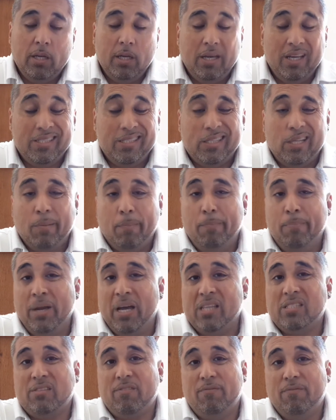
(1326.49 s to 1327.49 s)
is the
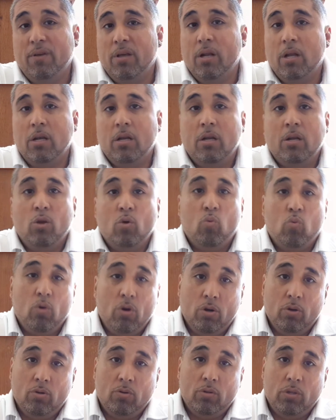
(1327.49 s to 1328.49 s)
best feeling in the
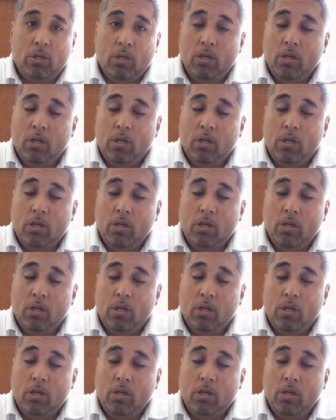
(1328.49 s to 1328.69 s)
world.